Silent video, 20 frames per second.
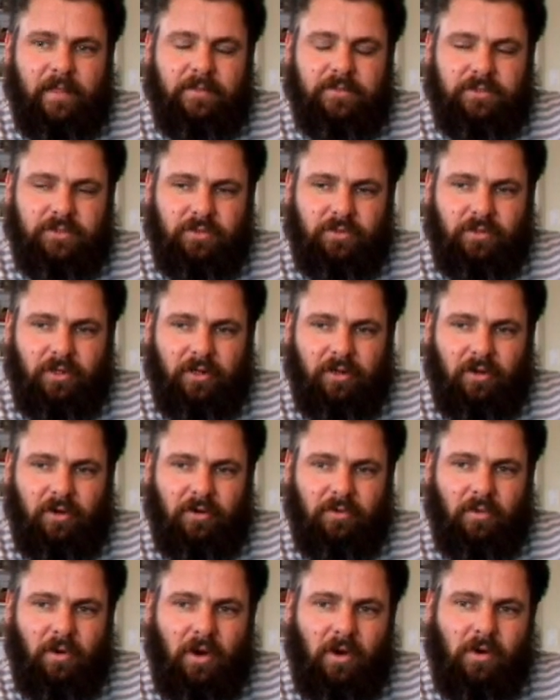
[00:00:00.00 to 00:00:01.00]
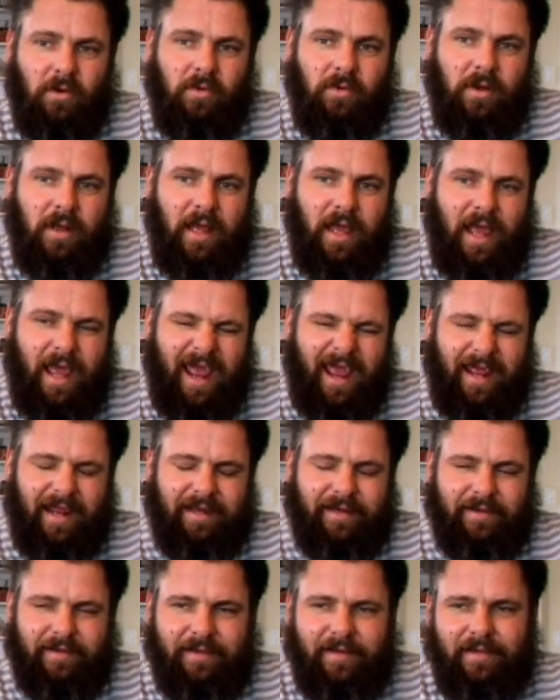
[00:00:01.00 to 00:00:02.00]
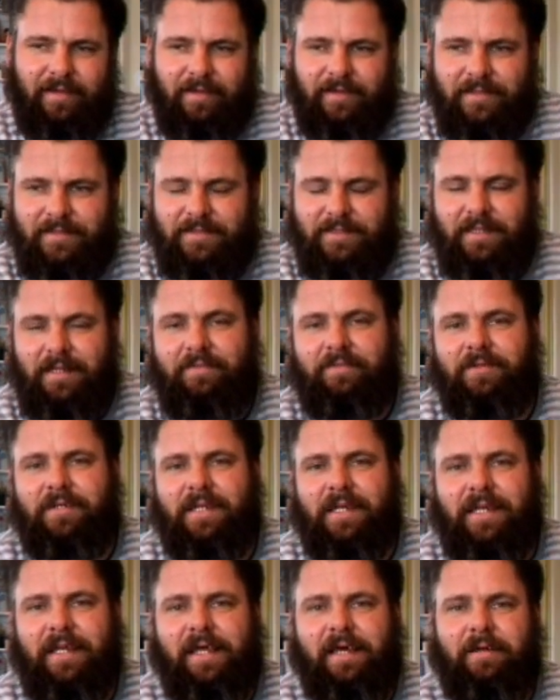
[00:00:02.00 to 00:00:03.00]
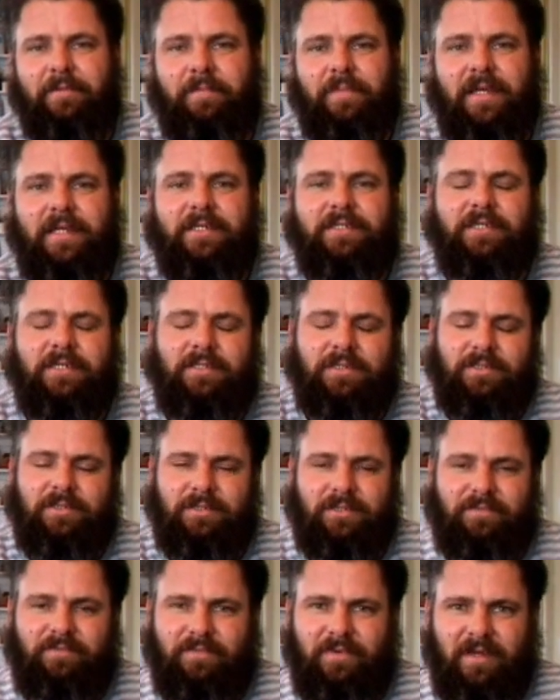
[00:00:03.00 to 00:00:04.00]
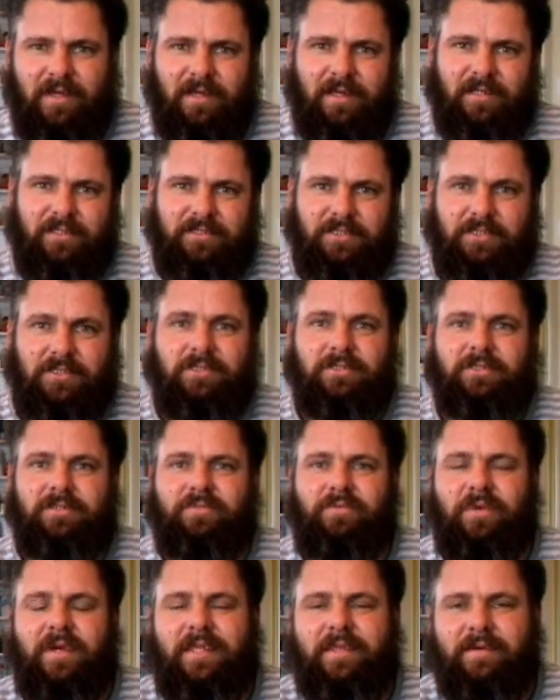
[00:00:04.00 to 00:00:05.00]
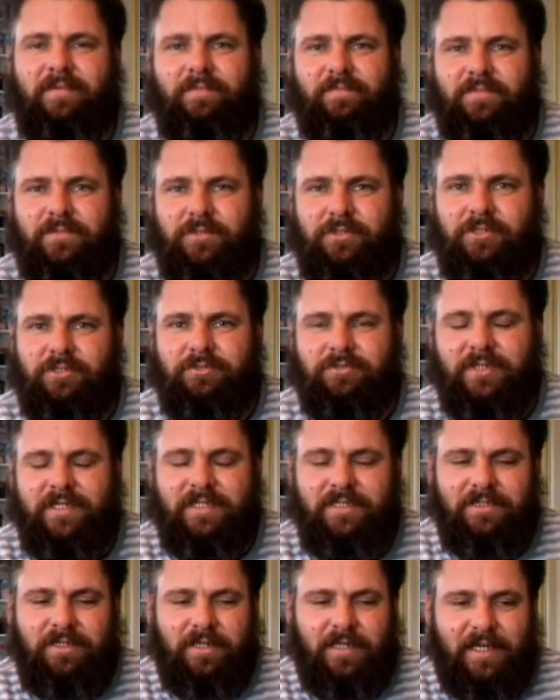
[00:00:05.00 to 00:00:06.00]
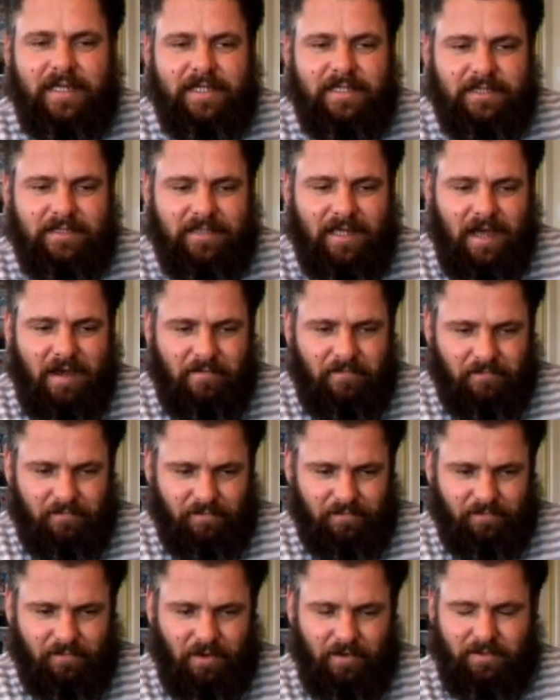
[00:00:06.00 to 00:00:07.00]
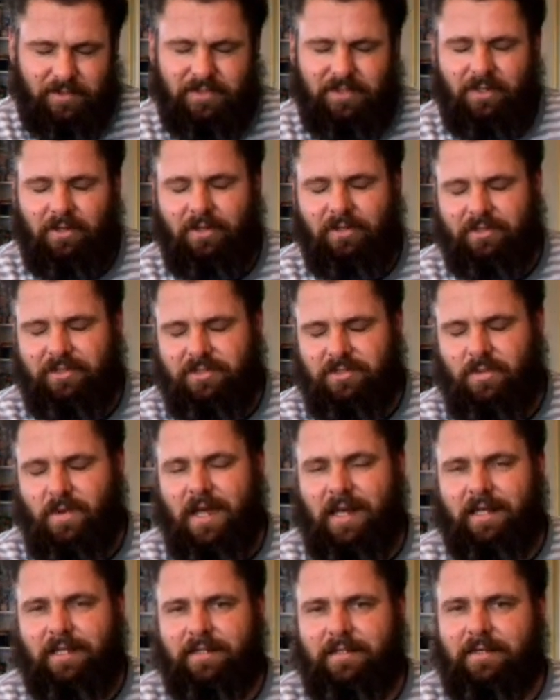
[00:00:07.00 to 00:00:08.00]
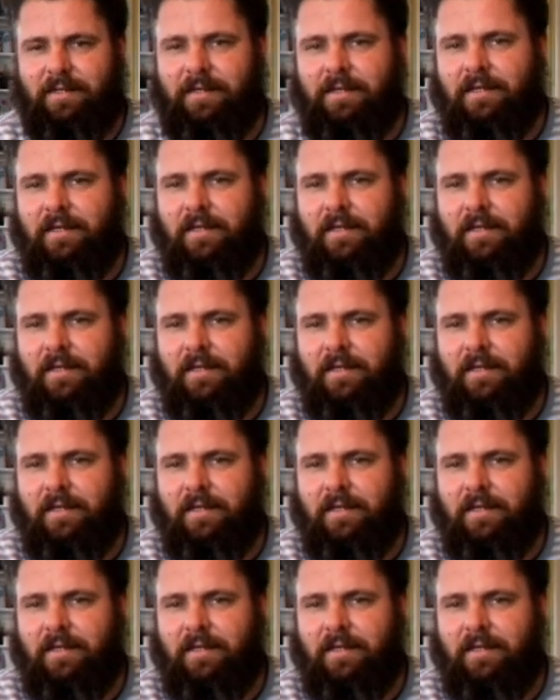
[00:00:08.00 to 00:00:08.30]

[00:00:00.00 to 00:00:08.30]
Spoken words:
Still got a log roll, and it's an effort to get out of bed just because of where the surgery is, I guess. Probably still a lot of swelling, and